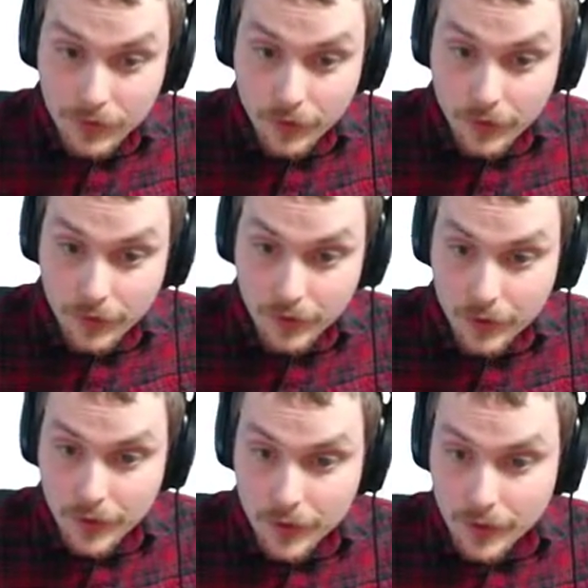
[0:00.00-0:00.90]
token
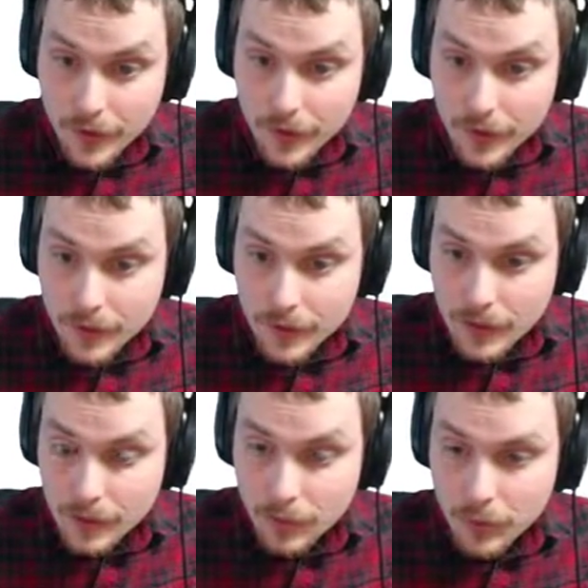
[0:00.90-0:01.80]

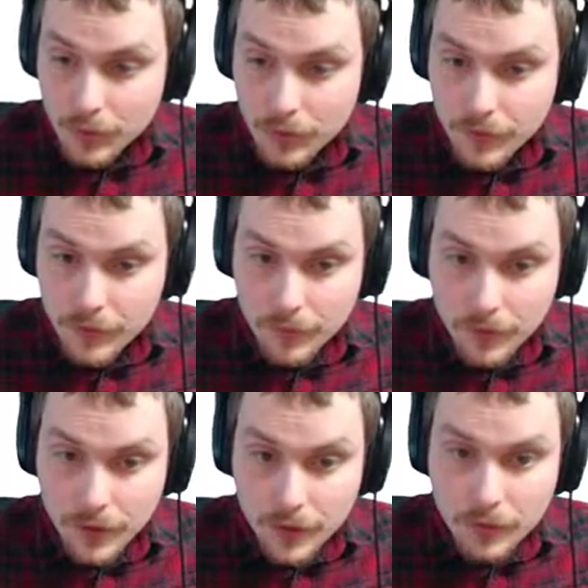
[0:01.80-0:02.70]
type or
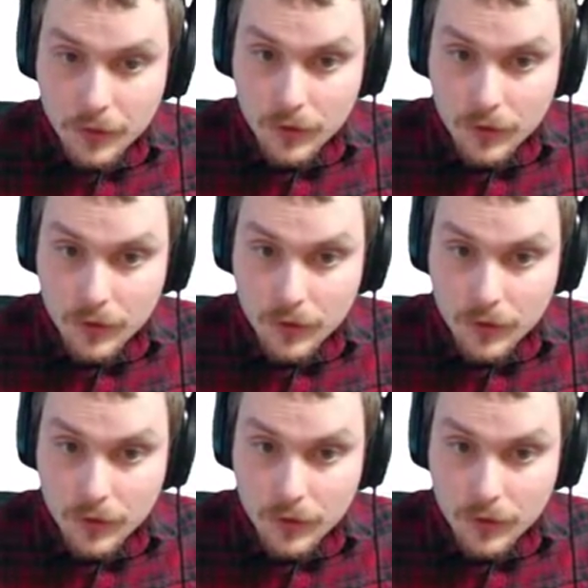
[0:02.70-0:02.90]
name like